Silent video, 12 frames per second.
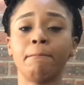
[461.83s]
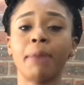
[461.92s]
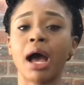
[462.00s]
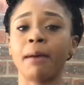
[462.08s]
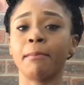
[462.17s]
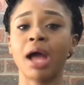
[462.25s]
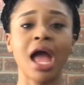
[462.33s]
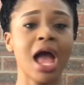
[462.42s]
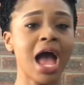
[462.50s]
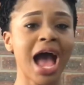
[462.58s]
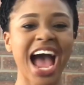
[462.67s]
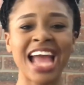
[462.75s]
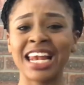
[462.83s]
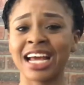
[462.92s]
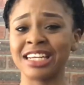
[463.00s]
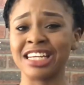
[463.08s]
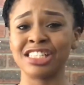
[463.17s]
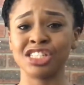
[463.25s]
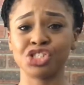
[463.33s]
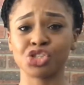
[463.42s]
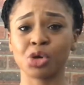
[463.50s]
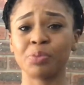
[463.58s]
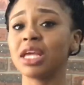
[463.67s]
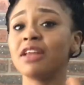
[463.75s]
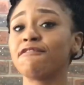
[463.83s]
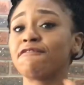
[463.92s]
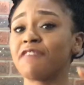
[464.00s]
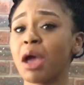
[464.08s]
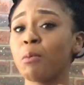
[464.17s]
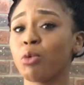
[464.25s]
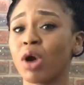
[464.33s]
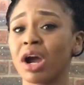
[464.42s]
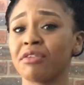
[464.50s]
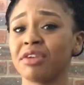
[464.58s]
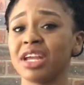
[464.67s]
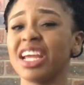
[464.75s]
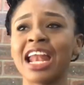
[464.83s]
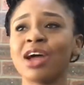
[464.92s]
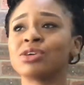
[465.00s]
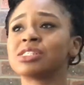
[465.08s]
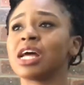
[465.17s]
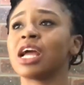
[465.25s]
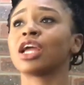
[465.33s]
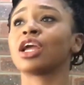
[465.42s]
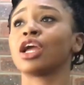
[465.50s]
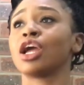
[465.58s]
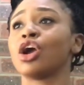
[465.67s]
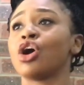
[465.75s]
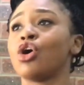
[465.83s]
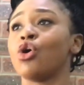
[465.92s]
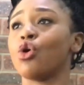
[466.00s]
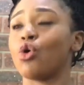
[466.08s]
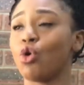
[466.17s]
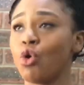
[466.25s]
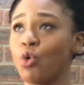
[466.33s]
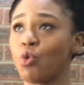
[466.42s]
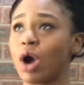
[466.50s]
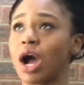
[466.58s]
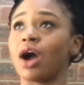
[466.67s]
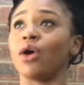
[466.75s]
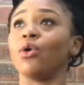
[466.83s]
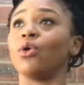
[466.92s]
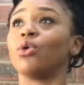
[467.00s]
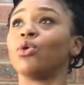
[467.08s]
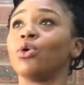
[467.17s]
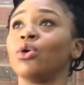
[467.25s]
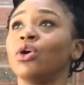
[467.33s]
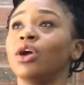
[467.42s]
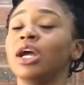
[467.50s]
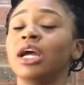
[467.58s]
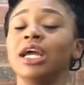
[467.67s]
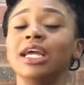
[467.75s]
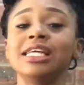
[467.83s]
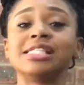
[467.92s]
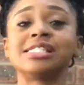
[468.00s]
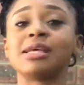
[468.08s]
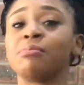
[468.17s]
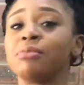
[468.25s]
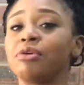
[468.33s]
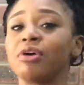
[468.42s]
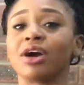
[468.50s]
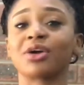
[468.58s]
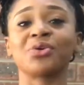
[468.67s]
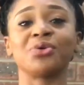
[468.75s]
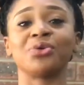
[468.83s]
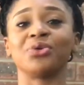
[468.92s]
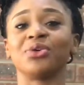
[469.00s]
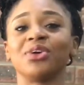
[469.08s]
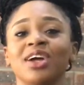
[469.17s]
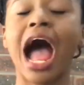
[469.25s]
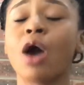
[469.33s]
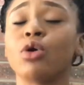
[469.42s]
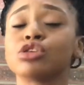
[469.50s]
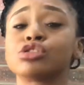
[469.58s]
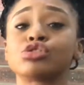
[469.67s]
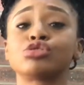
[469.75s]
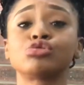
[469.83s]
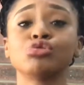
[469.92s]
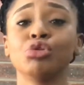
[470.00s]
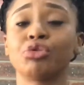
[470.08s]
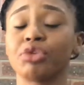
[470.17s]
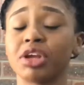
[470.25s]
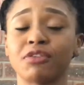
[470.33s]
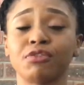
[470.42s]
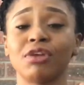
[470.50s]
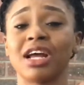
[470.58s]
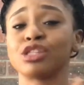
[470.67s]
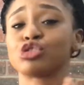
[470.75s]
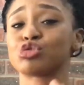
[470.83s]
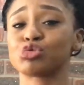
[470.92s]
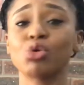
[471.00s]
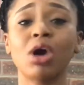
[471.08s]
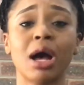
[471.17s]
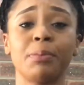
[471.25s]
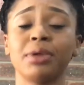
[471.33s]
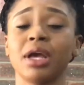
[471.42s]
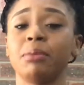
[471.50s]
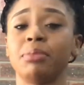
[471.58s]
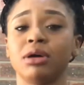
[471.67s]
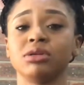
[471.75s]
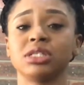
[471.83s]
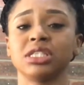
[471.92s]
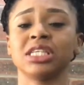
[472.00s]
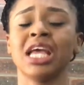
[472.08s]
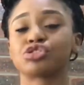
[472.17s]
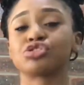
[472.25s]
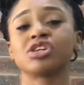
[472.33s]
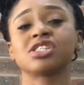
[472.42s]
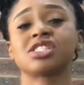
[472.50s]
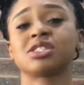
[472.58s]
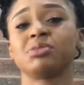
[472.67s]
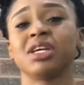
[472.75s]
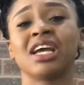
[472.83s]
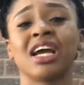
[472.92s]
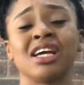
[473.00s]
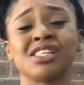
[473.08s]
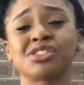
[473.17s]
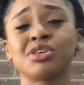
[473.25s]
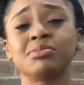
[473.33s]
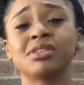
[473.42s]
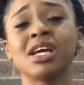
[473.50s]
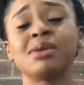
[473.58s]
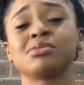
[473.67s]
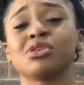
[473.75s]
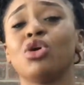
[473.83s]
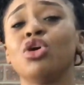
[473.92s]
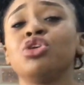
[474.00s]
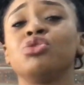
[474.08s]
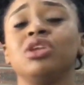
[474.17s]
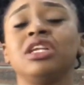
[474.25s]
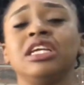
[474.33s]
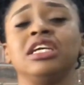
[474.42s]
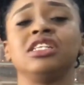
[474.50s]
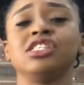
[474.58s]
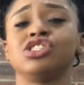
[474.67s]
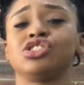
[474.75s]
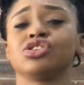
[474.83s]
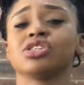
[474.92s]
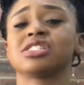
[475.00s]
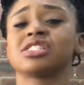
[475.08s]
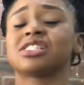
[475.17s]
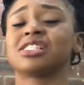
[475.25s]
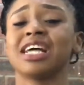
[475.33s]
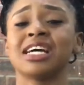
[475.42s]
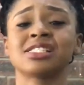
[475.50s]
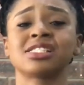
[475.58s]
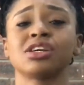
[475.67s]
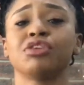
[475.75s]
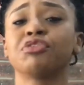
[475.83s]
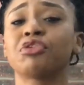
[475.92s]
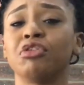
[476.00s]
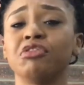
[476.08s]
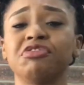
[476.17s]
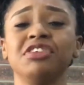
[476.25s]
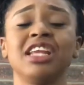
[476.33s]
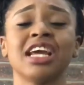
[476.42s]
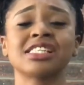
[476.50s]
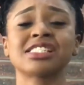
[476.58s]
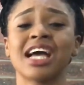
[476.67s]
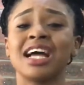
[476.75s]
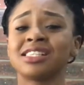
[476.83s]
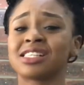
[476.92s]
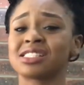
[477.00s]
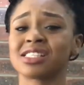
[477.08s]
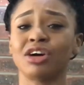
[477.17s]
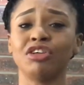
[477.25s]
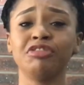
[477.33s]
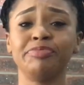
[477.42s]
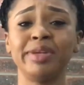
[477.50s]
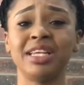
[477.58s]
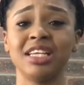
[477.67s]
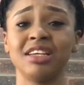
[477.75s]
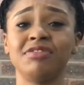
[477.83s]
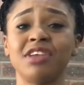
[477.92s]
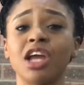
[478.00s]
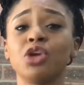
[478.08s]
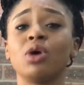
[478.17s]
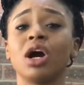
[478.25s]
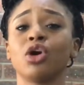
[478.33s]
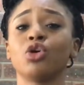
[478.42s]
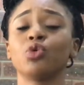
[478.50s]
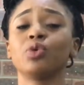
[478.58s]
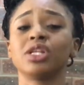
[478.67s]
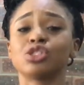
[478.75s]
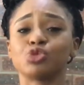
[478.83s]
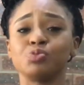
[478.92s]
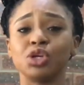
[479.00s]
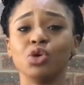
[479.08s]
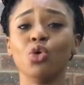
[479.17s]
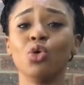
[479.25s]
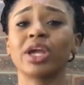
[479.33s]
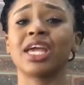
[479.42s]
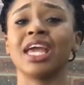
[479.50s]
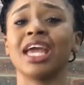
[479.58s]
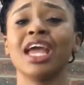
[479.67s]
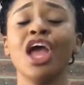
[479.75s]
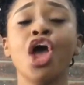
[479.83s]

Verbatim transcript: bam, I landed the job in February, and I was like, oh wow, it's a miracle. I was so grateful and so happy about it. Trust me guys, sometimes all you need is just that self-confidence and self-belief that you are going to be okay